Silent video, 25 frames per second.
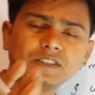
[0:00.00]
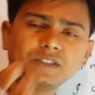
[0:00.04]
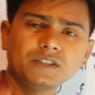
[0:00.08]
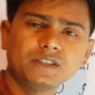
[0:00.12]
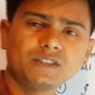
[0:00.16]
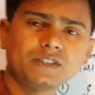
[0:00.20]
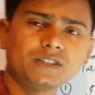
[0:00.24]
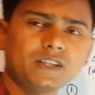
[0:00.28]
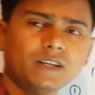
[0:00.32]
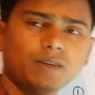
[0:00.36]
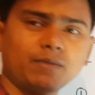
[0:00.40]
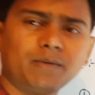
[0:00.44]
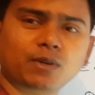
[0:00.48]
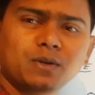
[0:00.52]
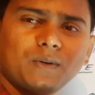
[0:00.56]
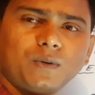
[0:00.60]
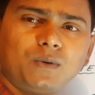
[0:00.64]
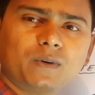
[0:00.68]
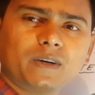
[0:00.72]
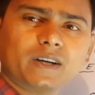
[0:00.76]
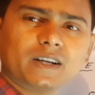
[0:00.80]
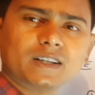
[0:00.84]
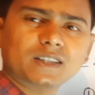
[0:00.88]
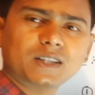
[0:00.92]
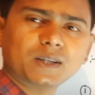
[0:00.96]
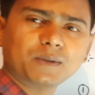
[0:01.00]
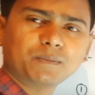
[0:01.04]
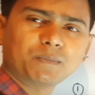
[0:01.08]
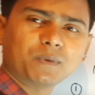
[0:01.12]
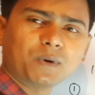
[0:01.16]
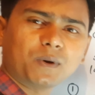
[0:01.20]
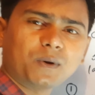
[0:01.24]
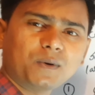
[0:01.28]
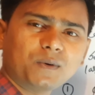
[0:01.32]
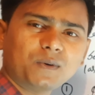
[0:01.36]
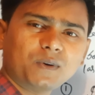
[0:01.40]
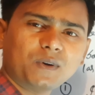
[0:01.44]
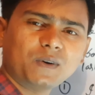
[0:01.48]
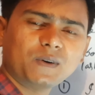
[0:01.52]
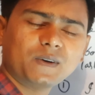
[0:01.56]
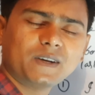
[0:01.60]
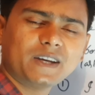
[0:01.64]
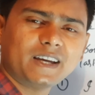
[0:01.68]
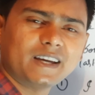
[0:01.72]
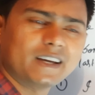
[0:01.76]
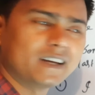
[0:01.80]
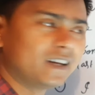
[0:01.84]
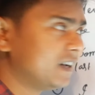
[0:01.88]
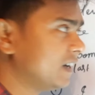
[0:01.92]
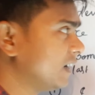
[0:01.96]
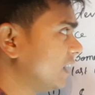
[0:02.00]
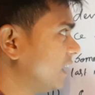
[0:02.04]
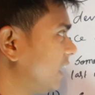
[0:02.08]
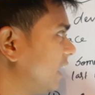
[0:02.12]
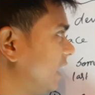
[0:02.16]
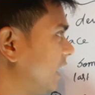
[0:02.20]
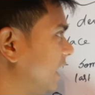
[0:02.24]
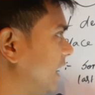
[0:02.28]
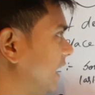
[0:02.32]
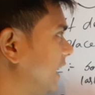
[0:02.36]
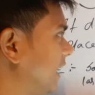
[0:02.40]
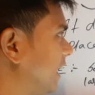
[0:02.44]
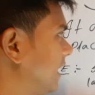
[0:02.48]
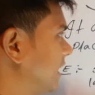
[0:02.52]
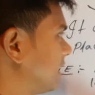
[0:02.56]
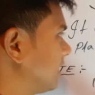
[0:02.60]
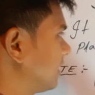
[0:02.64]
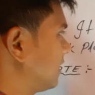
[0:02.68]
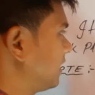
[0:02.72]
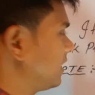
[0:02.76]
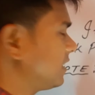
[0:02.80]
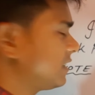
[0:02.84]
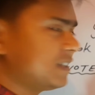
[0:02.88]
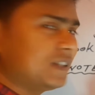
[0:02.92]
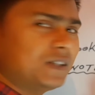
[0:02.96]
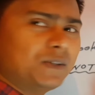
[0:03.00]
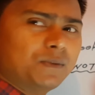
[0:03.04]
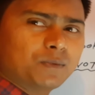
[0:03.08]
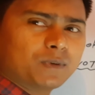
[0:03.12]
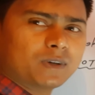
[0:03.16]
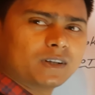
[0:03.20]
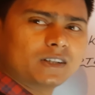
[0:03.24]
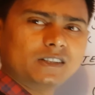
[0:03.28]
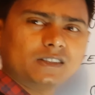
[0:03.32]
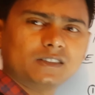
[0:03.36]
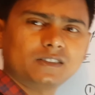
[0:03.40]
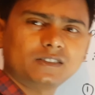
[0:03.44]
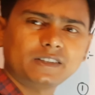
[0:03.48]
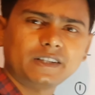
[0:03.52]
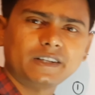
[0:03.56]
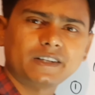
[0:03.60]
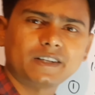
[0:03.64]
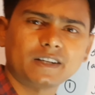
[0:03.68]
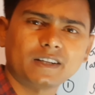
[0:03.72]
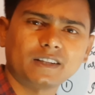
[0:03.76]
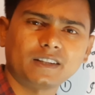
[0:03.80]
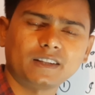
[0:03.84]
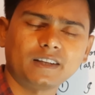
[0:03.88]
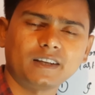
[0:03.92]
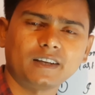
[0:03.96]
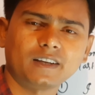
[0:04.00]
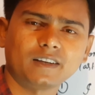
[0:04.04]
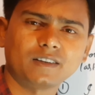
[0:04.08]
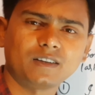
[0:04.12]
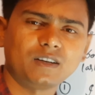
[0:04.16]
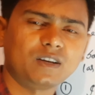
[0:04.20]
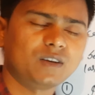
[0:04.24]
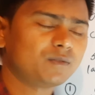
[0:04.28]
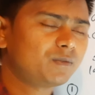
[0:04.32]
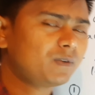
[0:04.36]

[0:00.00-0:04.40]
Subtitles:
Just have a look at the board, okay, and let's see what is written there.